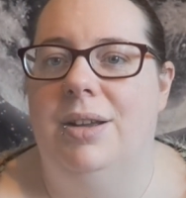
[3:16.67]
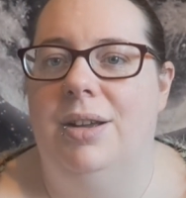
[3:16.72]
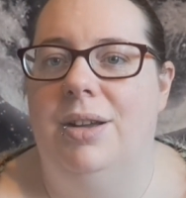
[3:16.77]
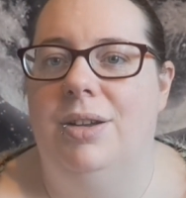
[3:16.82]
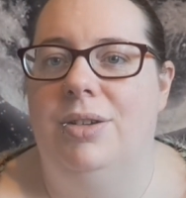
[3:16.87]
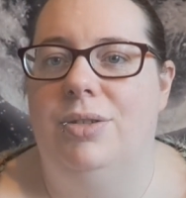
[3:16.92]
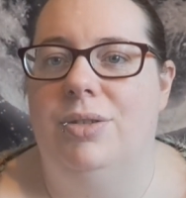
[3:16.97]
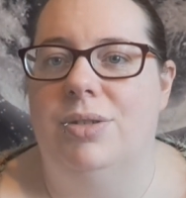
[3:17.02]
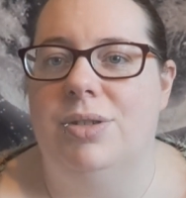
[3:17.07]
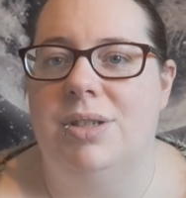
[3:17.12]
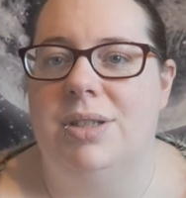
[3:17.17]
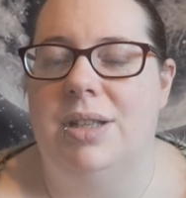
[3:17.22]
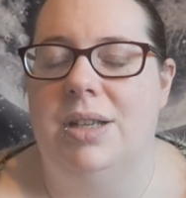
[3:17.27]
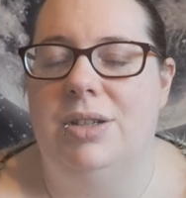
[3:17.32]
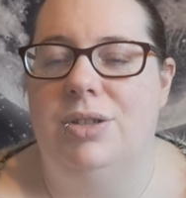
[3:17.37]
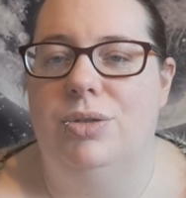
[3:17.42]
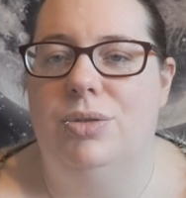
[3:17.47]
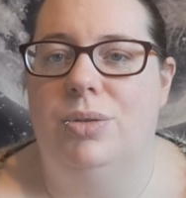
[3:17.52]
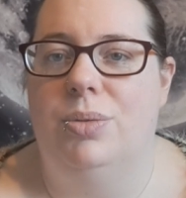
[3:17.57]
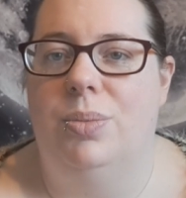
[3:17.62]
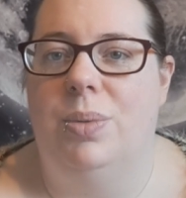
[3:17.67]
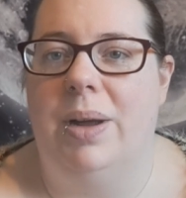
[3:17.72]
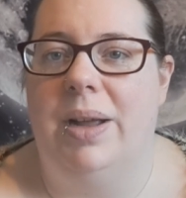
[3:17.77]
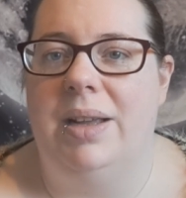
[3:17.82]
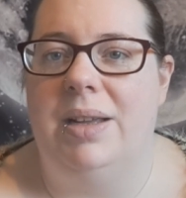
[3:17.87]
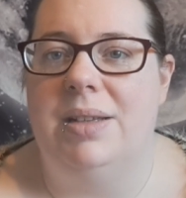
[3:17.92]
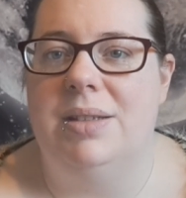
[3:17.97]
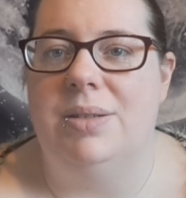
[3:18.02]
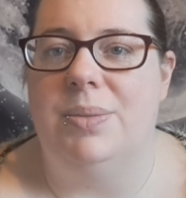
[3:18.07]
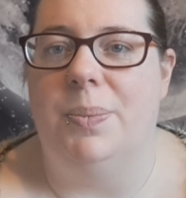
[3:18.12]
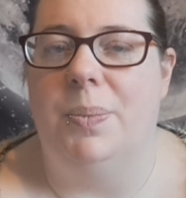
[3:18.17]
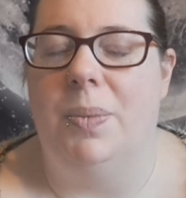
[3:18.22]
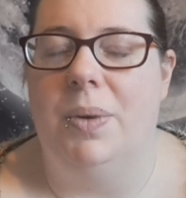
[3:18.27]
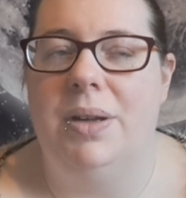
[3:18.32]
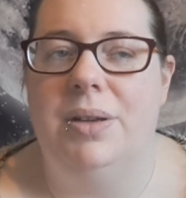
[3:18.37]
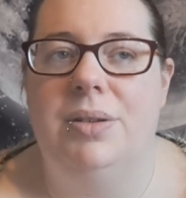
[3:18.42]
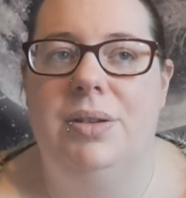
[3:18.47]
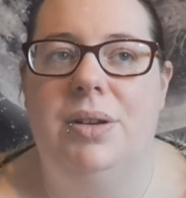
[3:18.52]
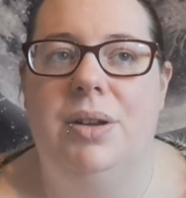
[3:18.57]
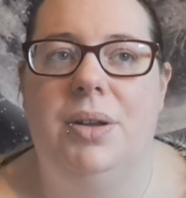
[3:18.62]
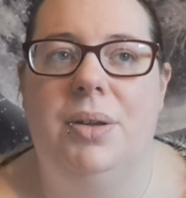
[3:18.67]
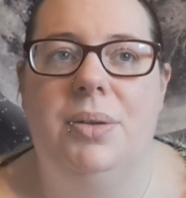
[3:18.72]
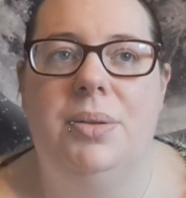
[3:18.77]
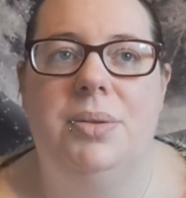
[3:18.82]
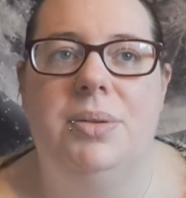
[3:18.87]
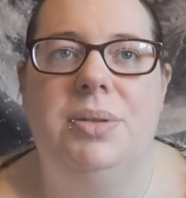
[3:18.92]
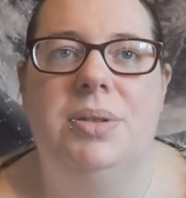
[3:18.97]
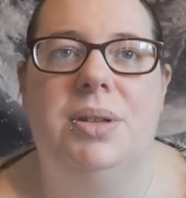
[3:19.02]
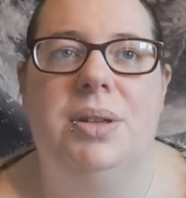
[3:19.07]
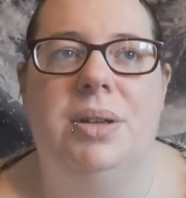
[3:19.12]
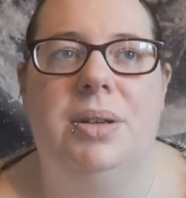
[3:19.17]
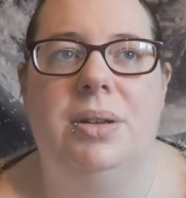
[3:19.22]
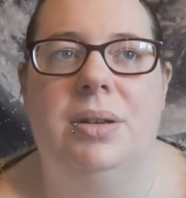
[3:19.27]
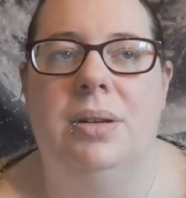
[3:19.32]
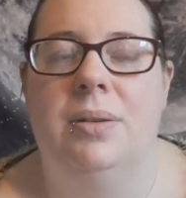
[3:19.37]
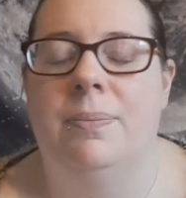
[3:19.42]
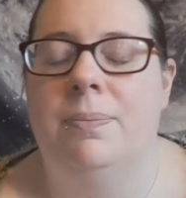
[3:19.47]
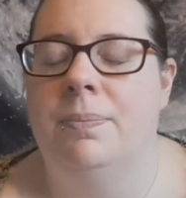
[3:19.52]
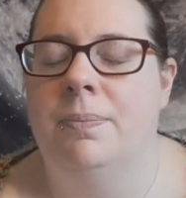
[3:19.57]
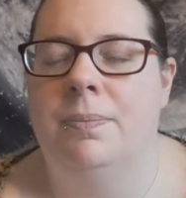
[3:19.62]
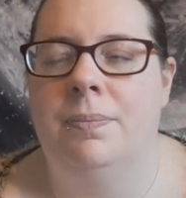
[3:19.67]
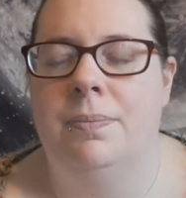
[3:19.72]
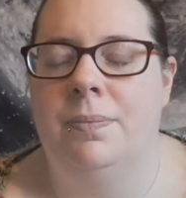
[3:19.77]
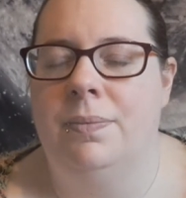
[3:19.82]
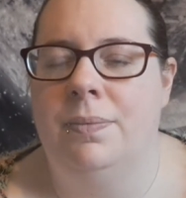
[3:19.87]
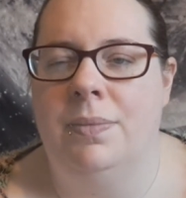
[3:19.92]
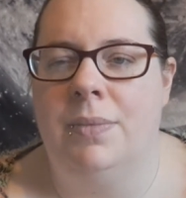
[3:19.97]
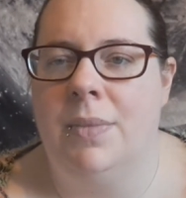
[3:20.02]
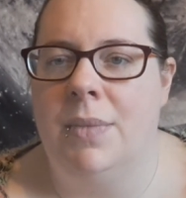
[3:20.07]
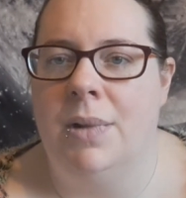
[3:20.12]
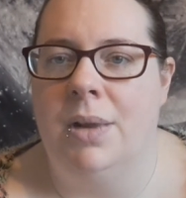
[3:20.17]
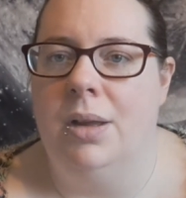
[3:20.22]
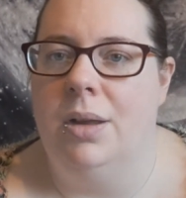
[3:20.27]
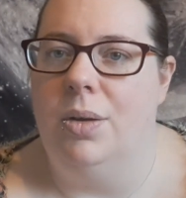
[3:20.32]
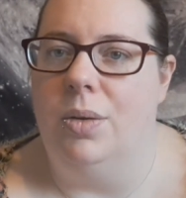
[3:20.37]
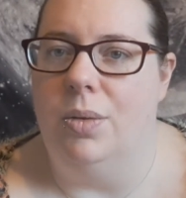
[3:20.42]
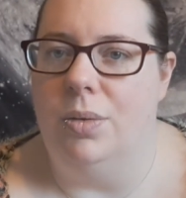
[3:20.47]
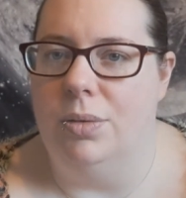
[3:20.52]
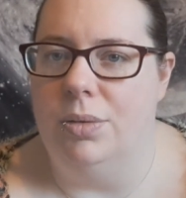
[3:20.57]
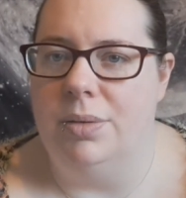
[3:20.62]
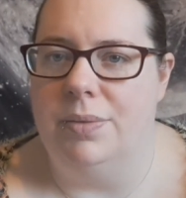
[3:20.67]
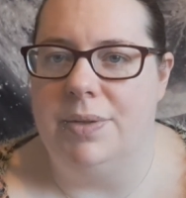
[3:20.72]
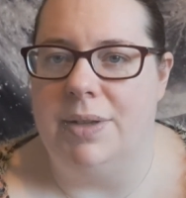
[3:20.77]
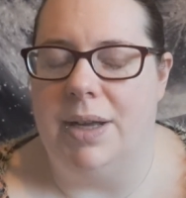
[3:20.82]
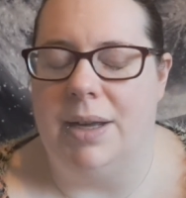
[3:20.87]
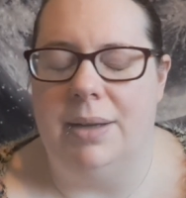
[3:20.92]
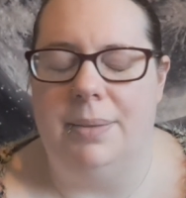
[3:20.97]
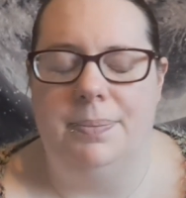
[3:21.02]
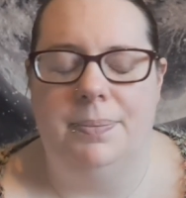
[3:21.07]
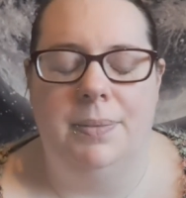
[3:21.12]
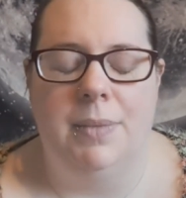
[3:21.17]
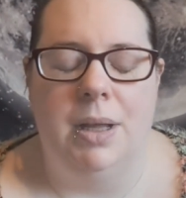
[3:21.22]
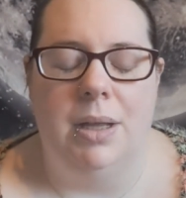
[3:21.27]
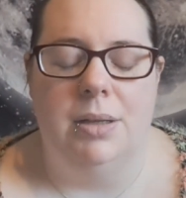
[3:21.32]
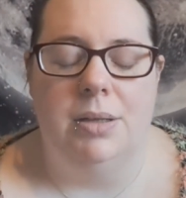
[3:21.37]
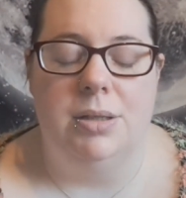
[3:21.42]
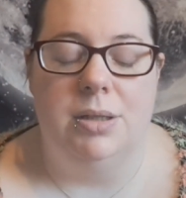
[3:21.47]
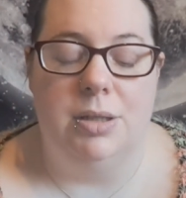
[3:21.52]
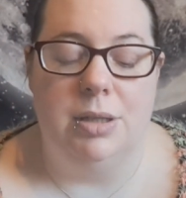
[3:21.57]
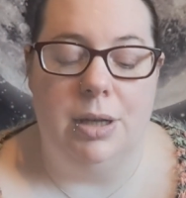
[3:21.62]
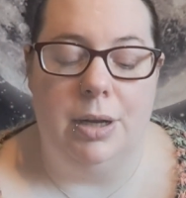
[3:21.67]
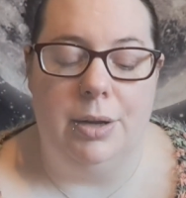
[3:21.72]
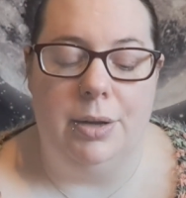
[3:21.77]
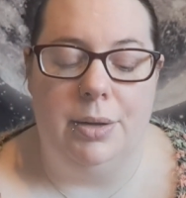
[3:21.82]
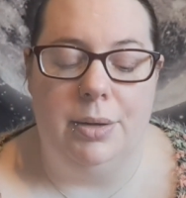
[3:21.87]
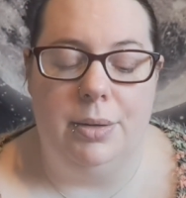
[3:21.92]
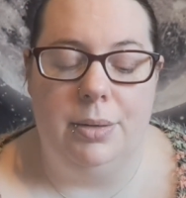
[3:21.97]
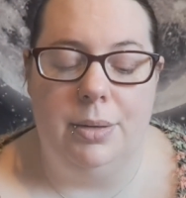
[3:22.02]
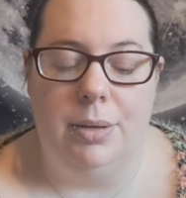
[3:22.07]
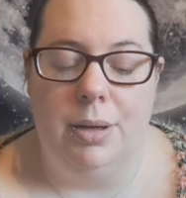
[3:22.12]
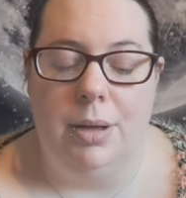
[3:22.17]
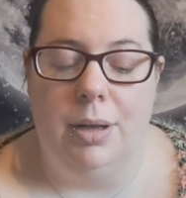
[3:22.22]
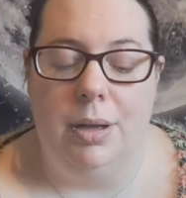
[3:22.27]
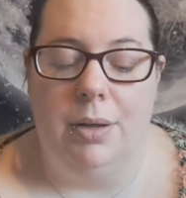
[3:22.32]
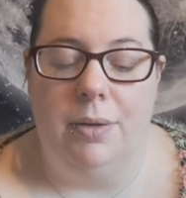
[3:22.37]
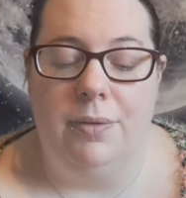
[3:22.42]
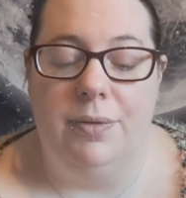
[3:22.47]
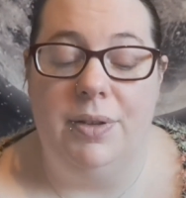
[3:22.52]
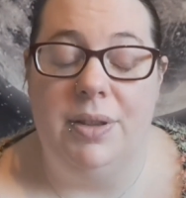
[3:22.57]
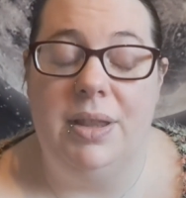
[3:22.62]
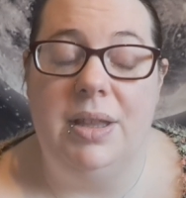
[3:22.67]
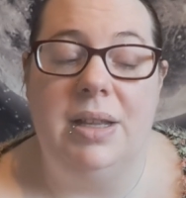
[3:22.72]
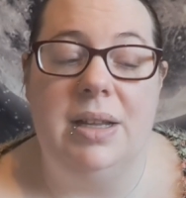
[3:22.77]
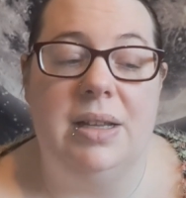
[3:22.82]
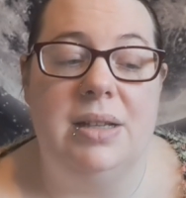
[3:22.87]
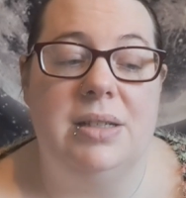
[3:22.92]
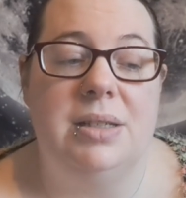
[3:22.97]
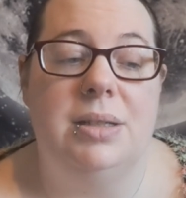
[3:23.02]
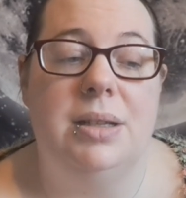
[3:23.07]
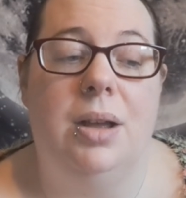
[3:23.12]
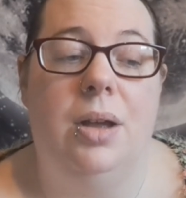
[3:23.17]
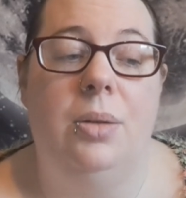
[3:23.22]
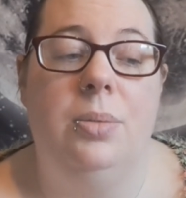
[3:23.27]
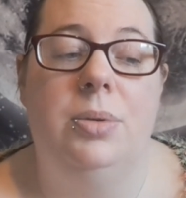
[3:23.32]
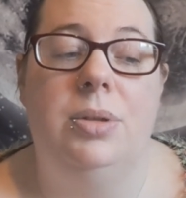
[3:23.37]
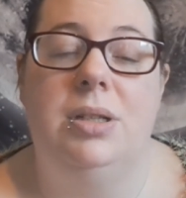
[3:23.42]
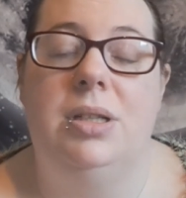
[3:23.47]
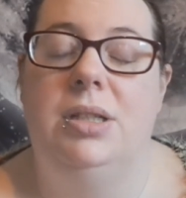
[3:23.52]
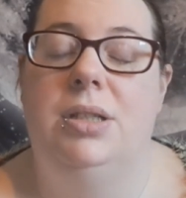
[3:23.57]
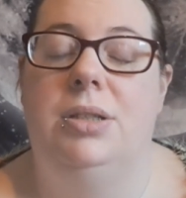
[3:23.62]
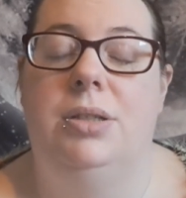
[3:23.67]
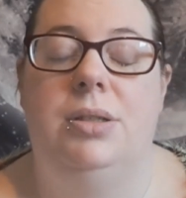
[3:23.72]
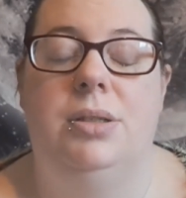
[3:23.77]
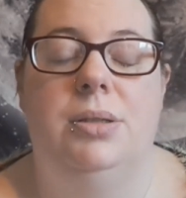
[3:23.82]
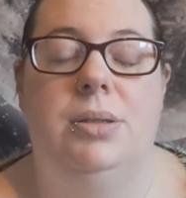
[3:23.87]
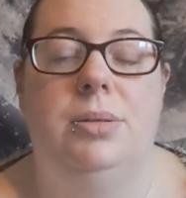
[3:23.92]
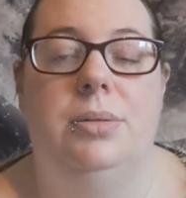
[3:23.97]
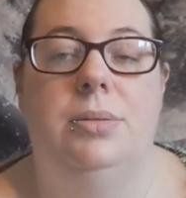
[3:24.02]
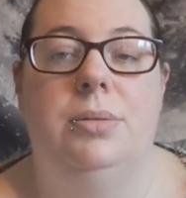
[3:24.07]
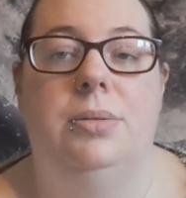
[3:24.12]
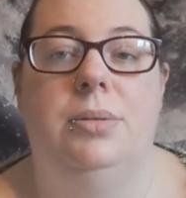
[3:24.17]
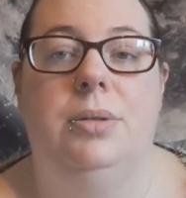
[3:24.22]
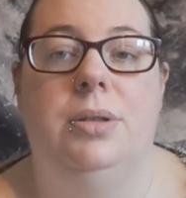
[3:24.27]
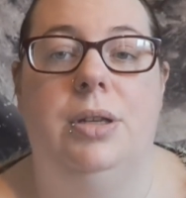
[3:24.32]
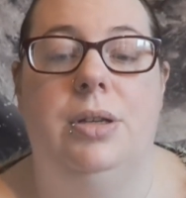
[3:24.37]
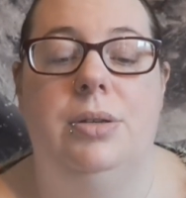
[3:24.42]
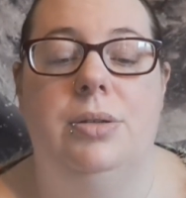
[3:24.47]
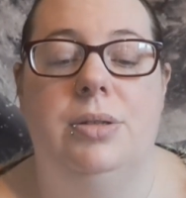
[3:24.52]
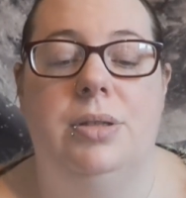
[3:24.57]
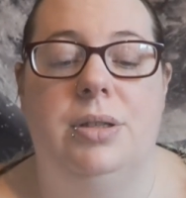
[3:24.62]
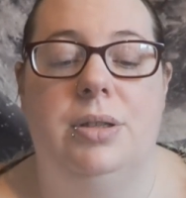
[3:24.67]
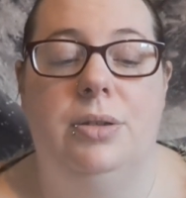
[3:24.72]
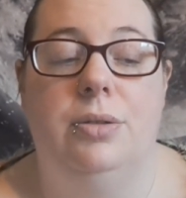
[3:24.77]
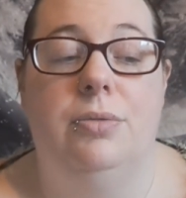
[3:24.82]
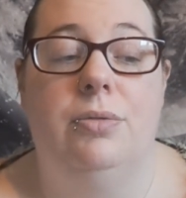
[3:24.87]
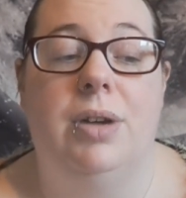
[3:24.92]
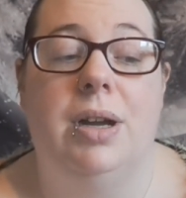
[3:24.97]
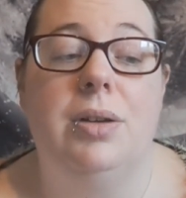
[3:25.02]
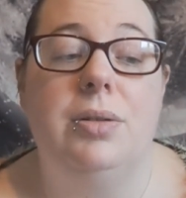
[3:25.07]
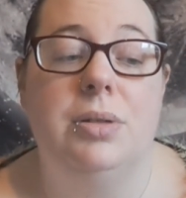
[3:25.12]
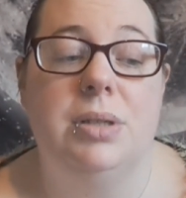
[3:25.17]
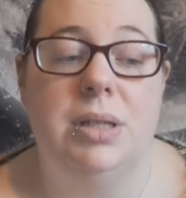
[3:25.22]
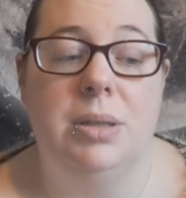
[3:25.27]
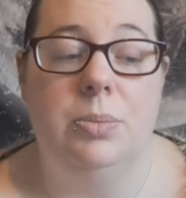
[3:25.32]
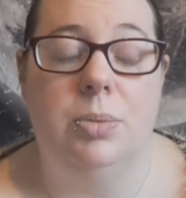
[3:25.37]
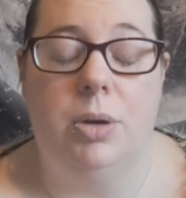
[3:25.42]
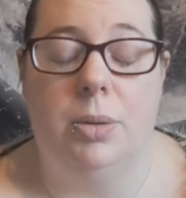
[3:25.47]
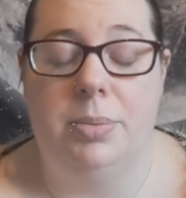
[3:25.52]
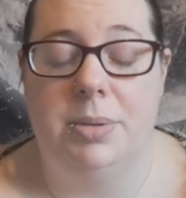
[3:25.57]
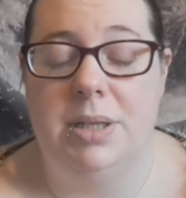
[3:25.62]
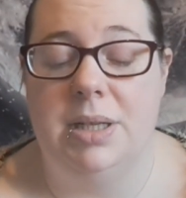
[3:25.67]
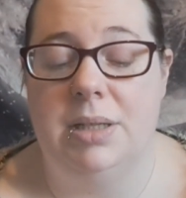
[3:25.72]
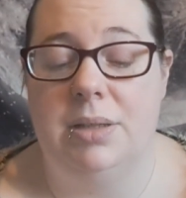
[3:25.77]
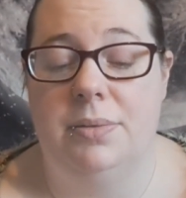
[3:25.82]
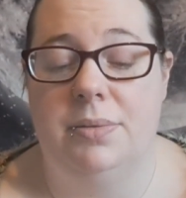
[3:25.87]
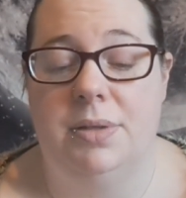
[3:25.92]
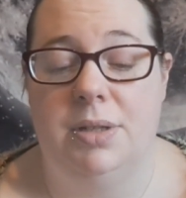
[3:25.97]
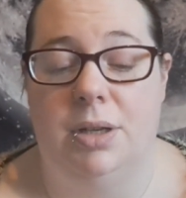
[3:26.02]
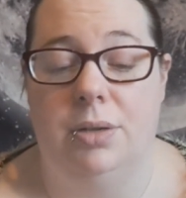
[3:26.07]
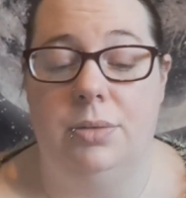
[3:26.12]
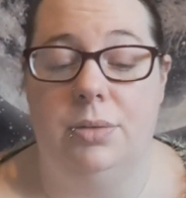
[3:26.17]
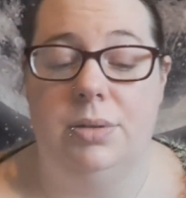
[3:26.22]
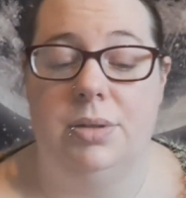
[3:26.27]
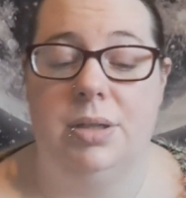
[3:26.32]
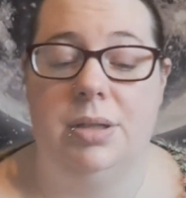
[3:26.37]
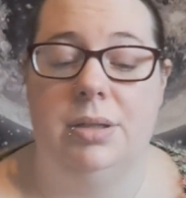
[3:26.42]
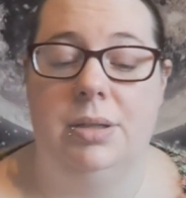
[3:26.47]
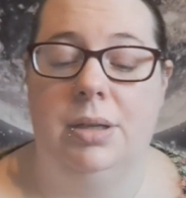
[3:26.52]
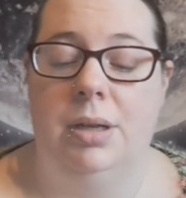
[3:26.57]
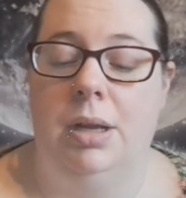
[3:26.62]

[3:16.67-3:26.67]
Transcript: across their doorways and windows and all of that. So for this, I wanted to use the grounding properties of salt.